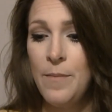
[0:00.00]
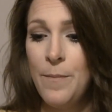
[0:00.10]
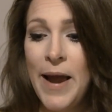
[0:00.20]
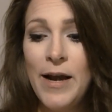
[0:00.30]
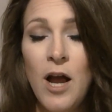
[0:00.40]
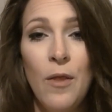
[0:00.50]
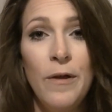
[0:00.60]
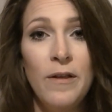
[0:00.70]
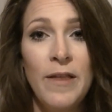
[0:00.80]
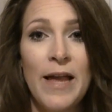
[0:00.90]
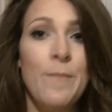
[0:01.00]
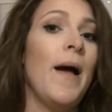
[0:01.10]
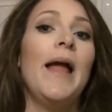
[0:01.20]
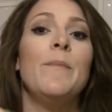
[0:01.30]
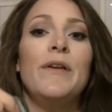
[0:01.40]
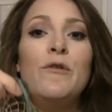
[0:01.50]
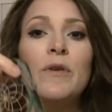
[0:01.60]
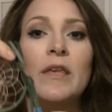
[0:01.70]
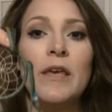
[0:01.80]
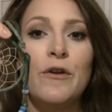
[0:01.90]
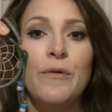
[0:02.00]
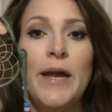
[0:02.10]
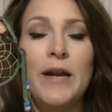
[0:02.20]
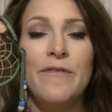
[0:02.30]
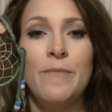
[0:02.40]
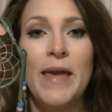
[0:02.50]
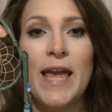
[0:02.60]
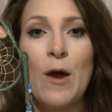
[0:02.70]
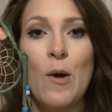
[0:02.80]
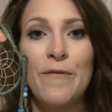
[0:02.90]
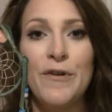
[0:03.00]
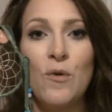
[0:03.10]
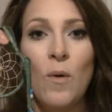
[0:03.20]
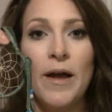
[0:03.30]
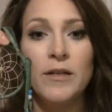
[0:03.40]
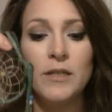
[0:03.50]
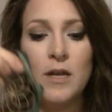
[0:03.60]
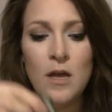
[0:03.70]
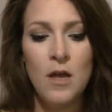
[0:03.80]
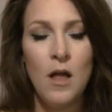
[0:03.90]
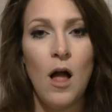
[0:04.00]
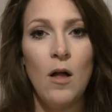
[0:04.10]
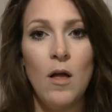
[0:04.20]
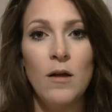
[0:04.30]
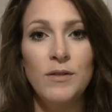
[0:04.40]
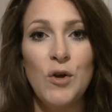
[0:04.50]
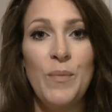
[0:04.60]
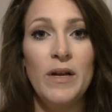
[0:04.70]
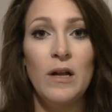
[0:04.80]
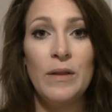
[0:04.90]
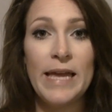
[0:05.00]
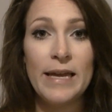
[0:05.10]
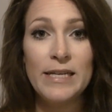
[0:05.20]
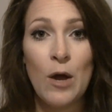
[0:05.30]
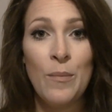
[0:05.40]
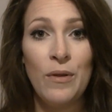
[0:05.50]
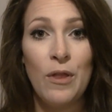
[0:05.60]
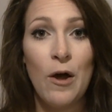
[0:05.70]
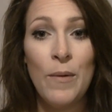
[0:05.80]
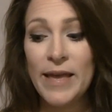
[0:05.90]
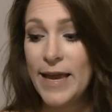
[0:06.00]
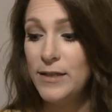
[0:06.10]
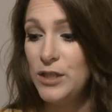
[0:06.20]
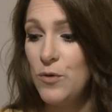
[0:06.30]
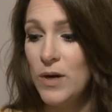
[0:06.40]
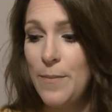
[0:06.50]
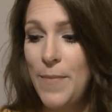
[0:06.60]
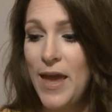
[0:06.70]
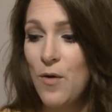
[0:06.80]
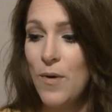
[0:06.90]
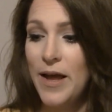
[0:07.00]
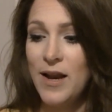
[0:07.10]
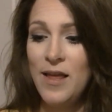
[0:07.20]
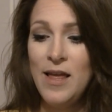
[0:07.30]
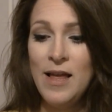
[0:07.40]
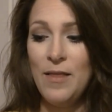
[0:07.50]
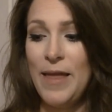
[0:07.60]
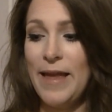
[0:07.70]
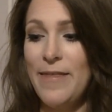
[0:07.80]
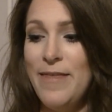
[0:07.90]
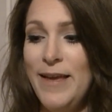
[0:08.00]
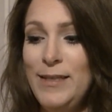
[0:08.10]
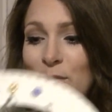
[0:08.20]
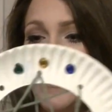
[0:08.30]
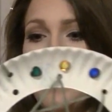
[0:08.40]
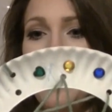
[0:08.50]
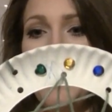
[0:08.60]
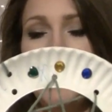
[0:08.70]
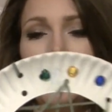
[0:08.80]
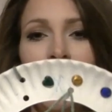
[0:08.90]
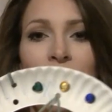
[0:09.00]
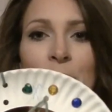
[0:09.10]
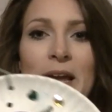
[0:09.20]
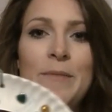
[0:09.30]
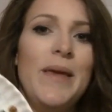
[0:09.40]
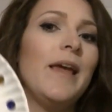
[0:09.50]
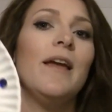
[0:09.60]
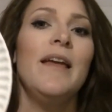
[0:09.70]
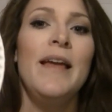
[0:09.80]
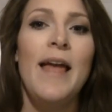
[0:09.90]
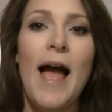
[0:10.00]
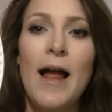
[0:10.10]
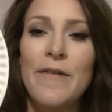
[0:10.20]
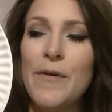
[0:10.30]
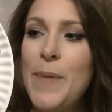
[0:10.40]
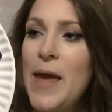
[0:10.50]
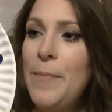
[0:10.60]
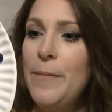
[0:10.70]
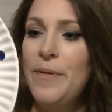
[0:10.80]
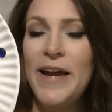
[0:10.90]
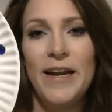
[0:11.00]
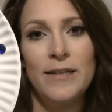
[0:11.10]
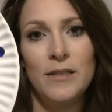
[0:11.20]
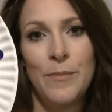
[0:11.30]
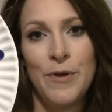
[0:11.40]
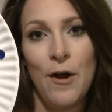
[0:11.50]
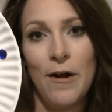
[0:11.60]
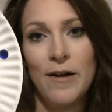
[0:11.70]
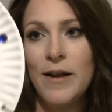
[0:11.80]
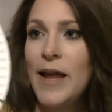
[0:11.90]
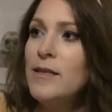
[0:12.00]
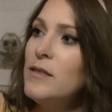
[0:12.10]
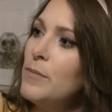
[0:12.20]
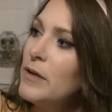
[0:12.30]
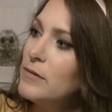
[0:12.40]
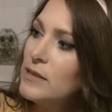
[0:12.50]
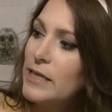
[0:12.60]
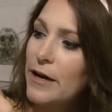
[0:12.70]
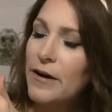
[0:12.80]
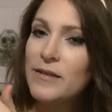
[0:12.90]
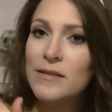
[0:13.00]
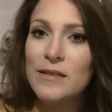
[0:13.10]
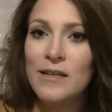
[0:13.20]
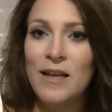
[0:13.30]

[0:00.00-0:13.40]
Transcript: Might not look like mine, but you can get creative and make it however you want. I'll also put a link down below in case you want to make one like this one that my son made me out of a paper plate and some yarn and some little stickers.